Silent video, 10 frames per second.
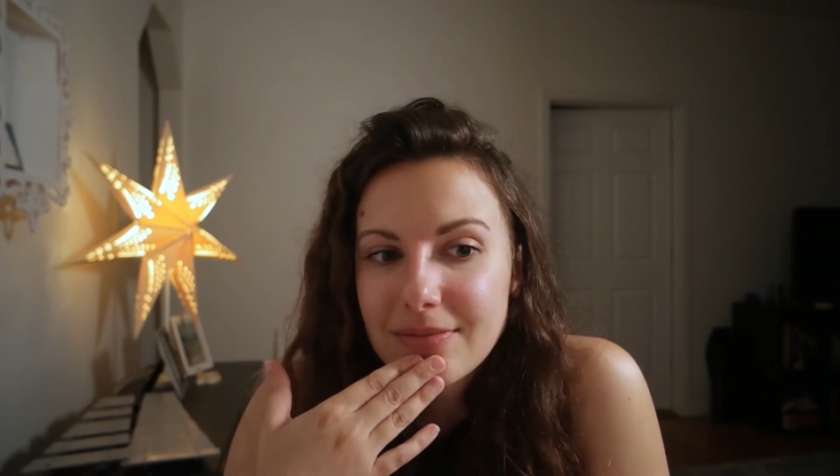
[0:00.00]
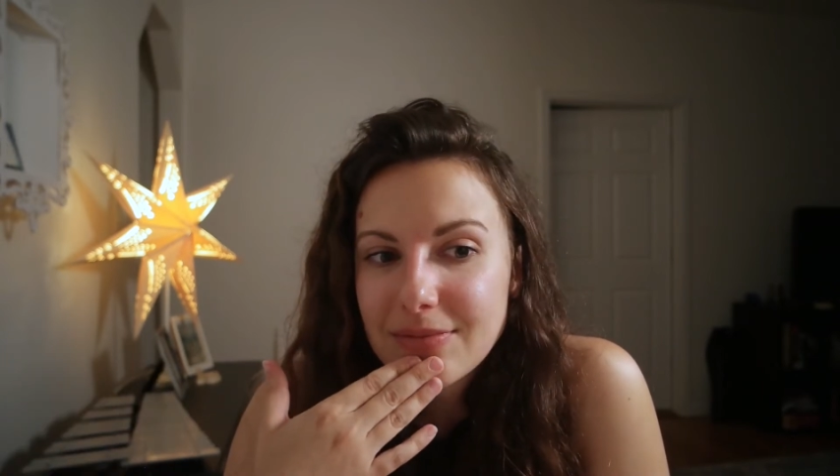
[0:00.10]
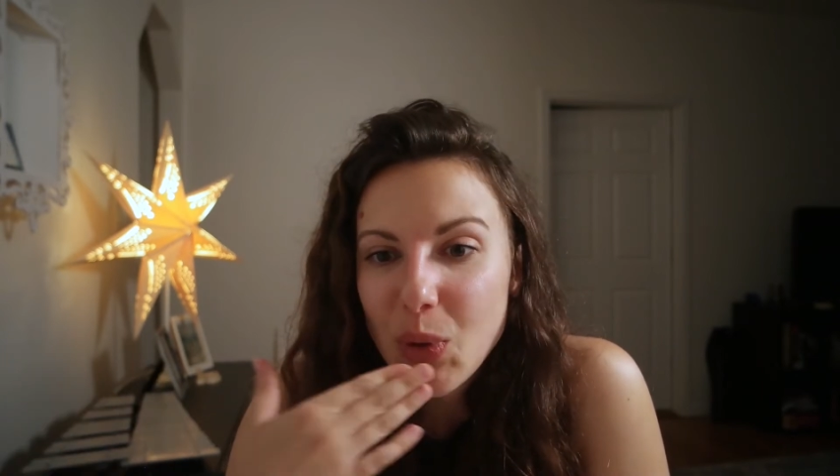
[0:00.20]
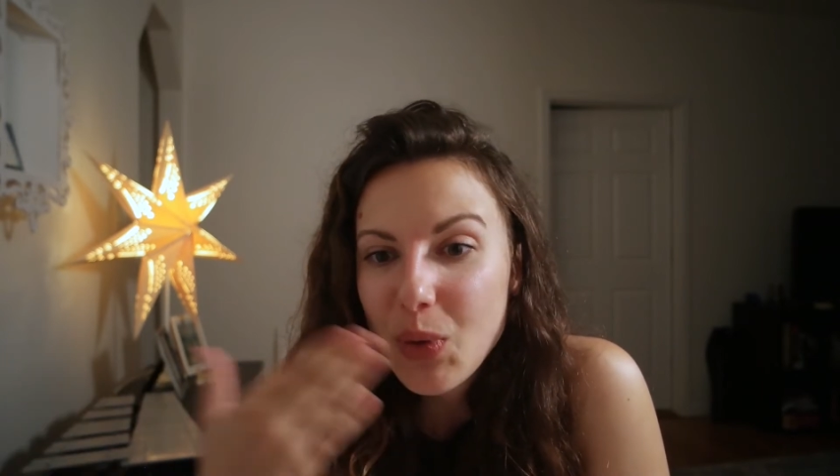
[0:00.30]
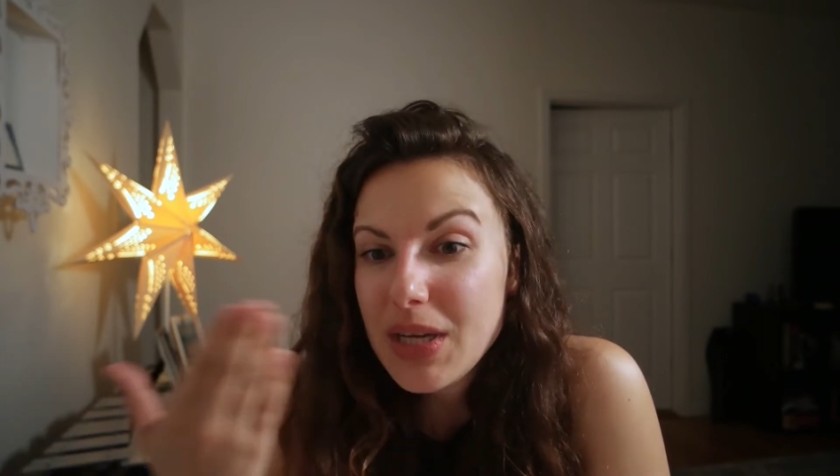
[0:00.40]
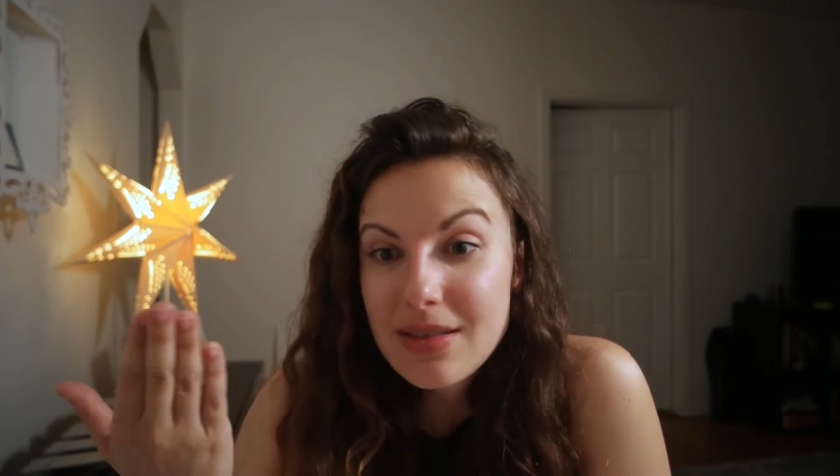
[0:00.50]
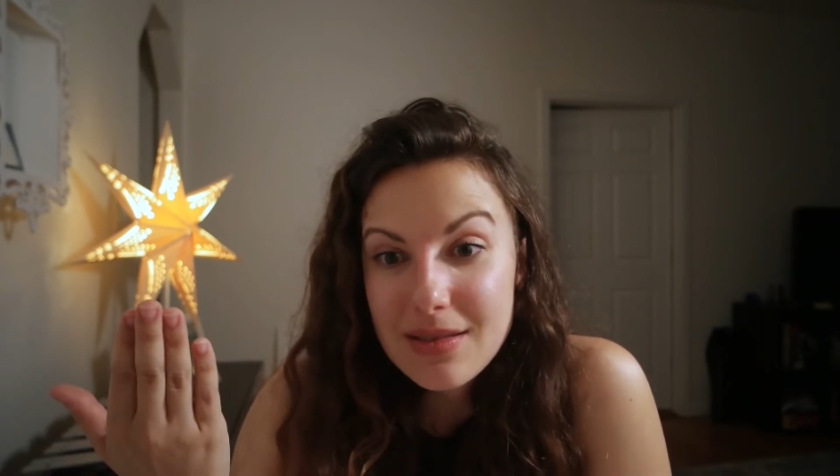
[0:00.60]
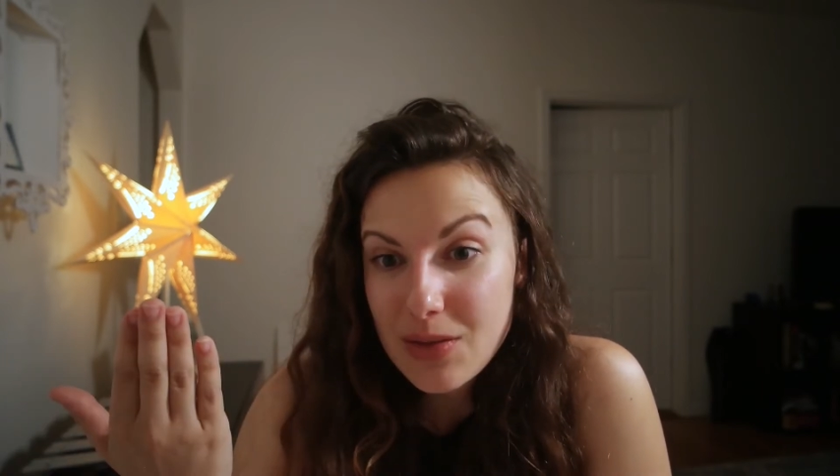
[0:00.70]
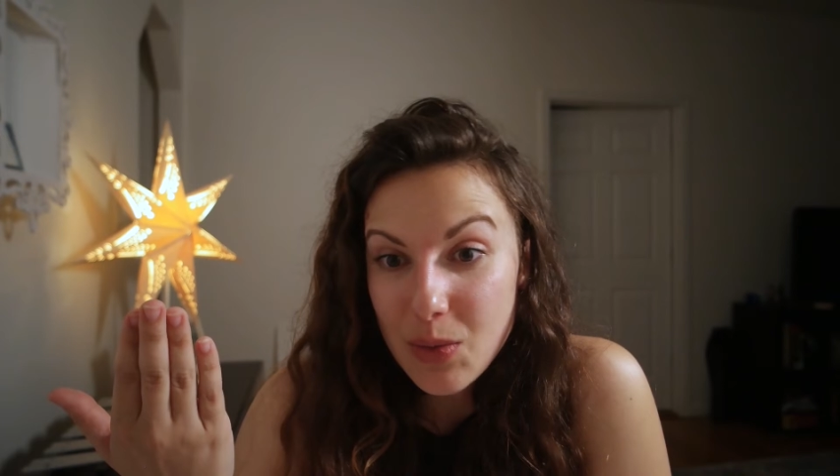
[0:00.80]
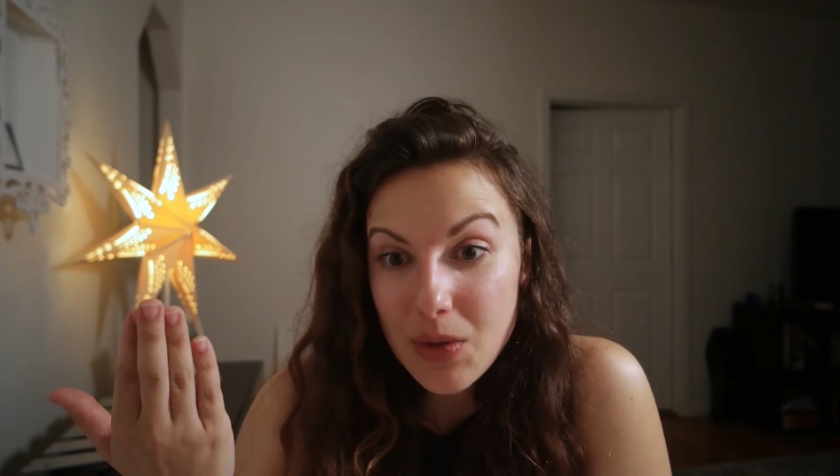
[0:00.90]
toy
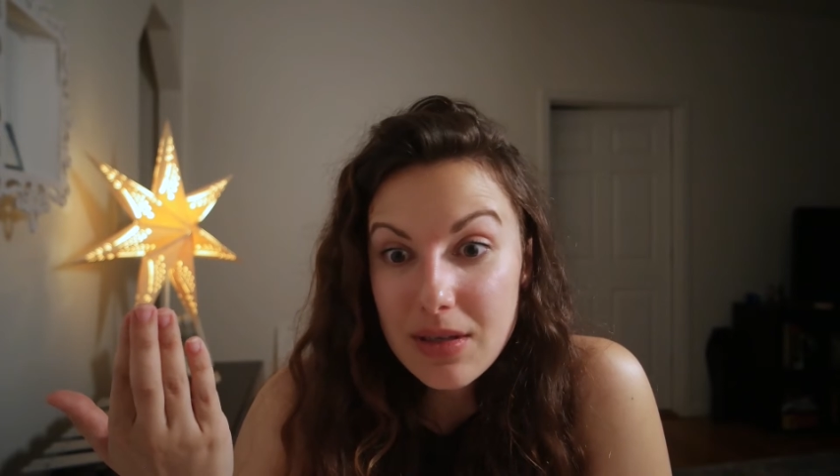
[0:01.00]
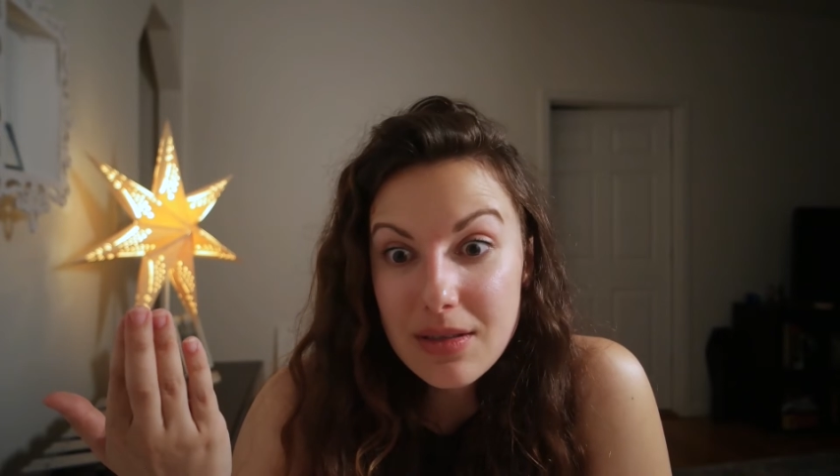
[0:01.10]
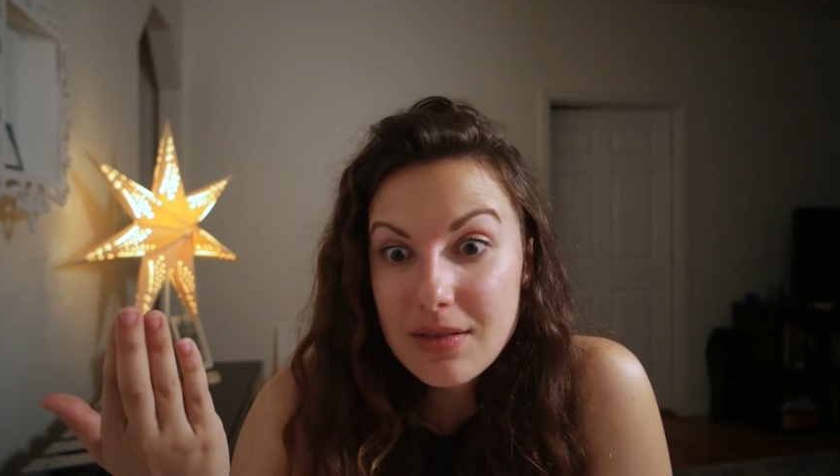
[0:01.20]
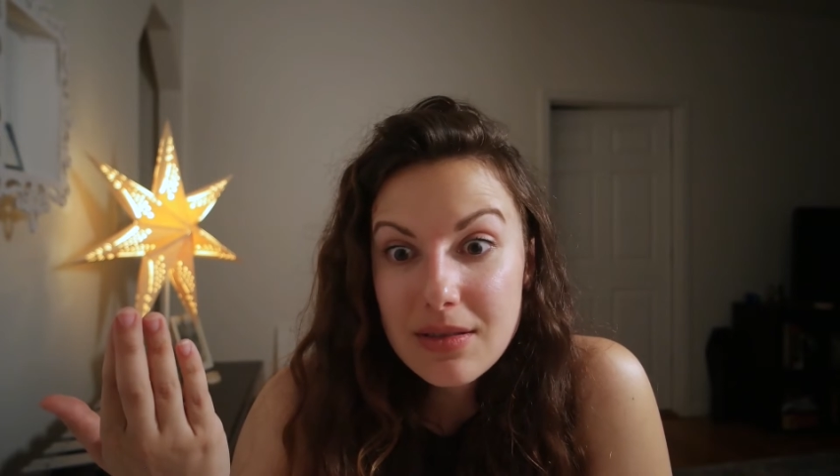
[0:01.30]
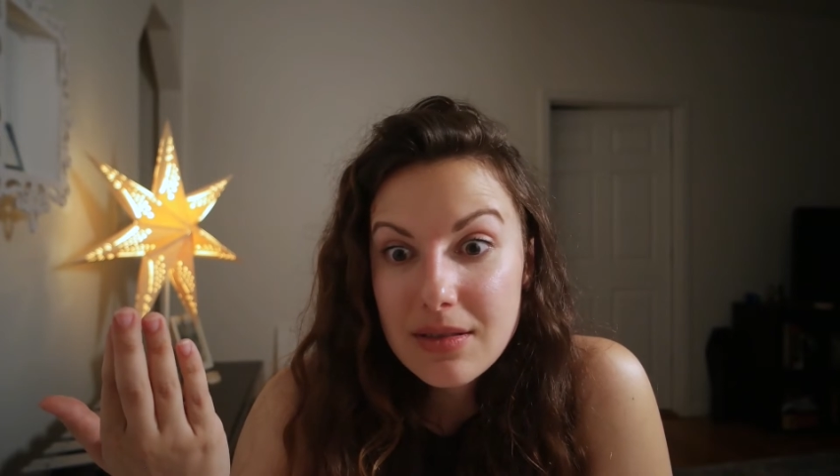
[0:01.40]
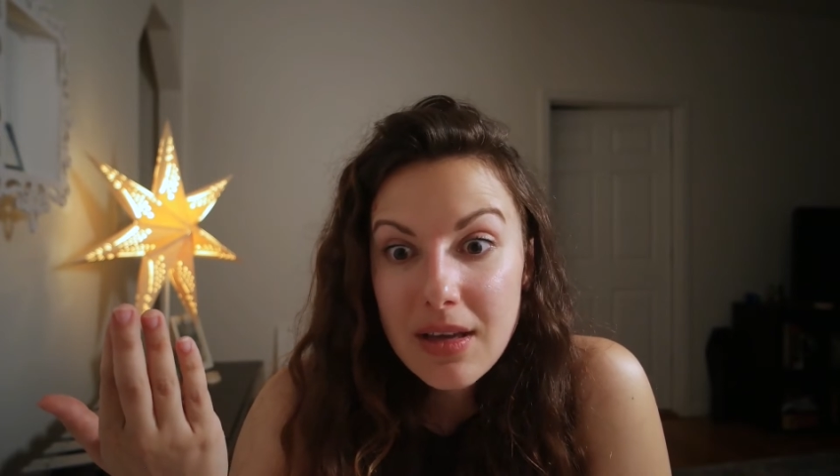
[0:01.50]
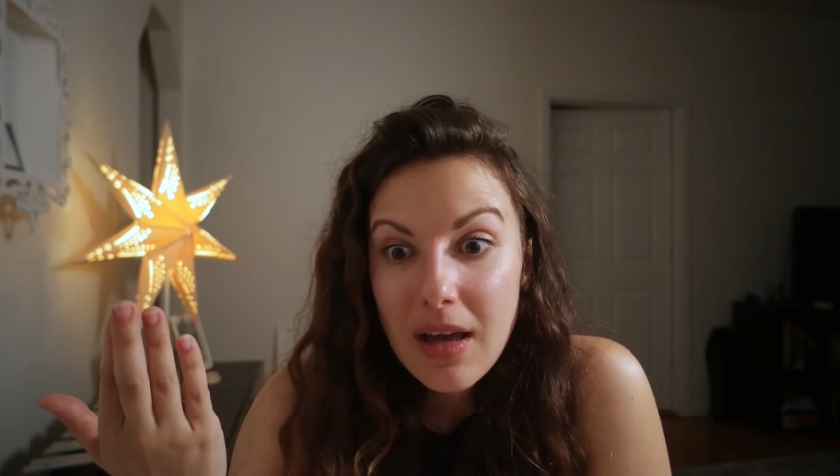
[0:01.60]
stores.